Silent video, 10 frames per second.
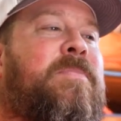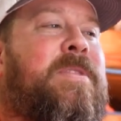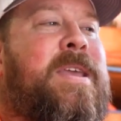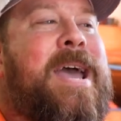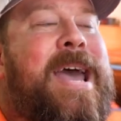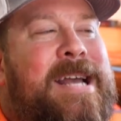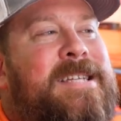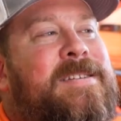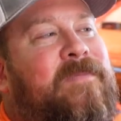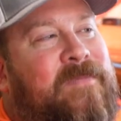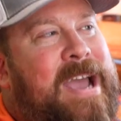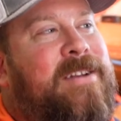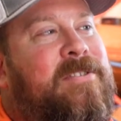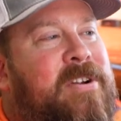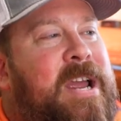the X
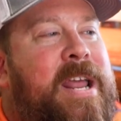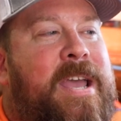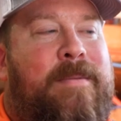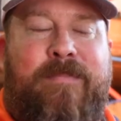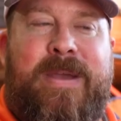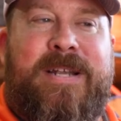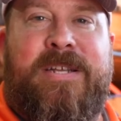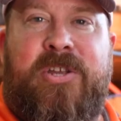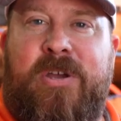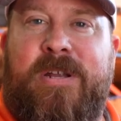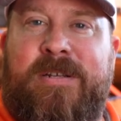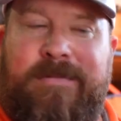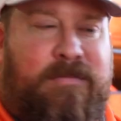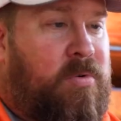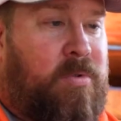factor in it means that you
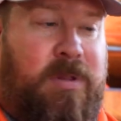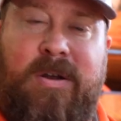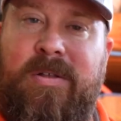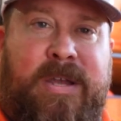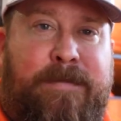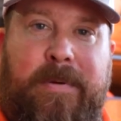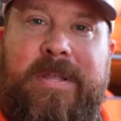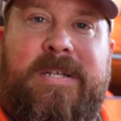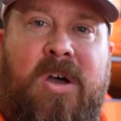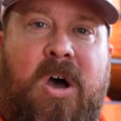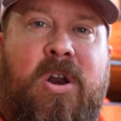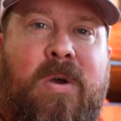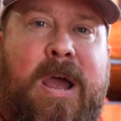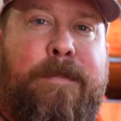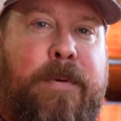can literally put this on a
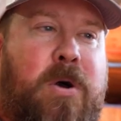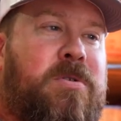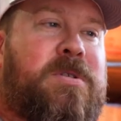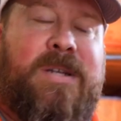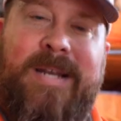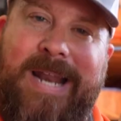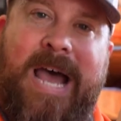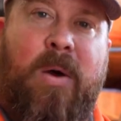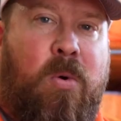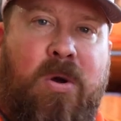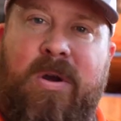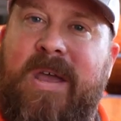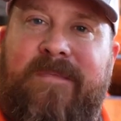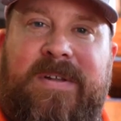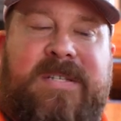round post, not worry
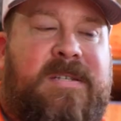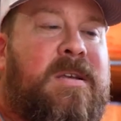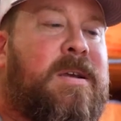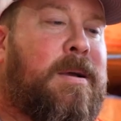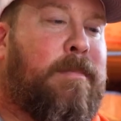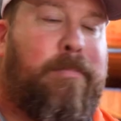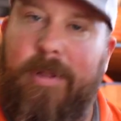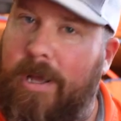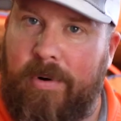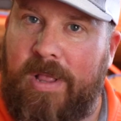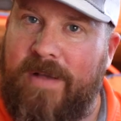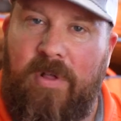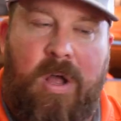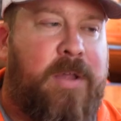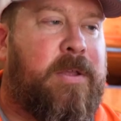if it's plumb or
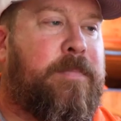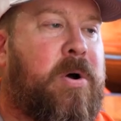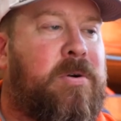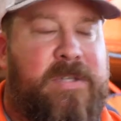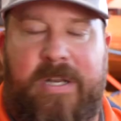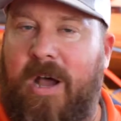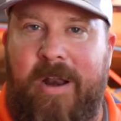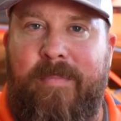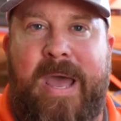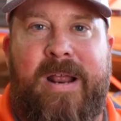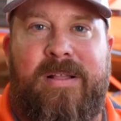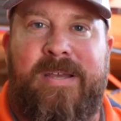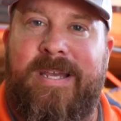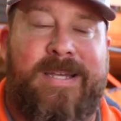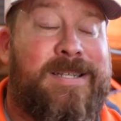level on the post. It
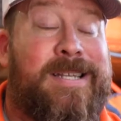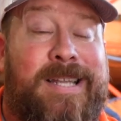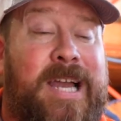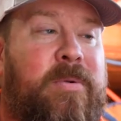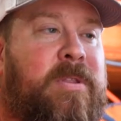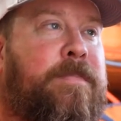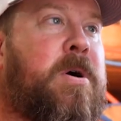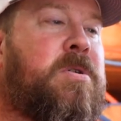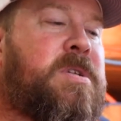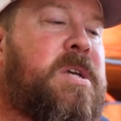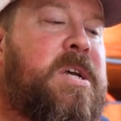automatically is in line with the post,